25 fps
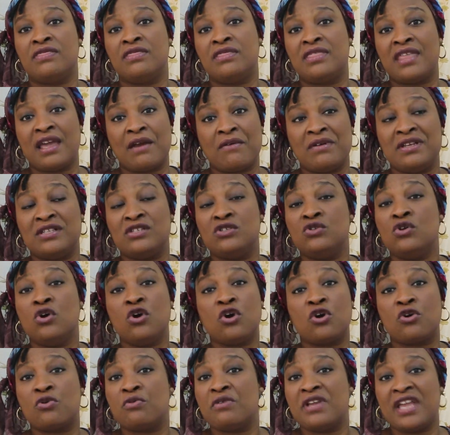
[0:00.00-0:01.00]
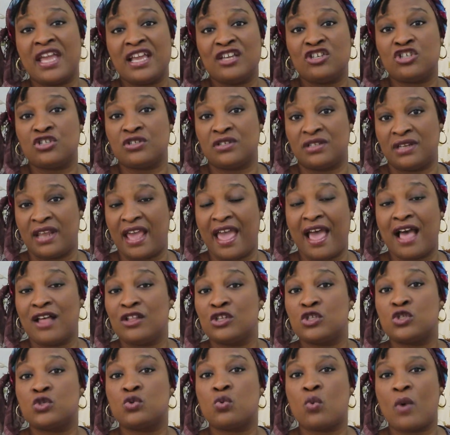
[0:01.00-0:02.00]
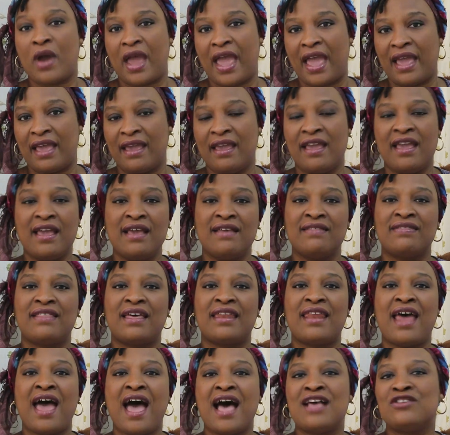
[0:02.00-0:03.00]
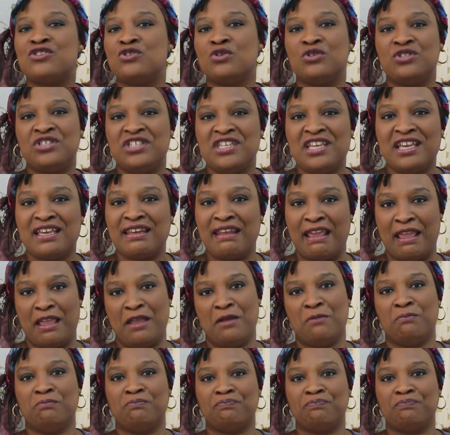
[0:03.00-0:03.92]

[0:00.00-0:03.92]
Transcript: There is no creation elsewhere that has your DNA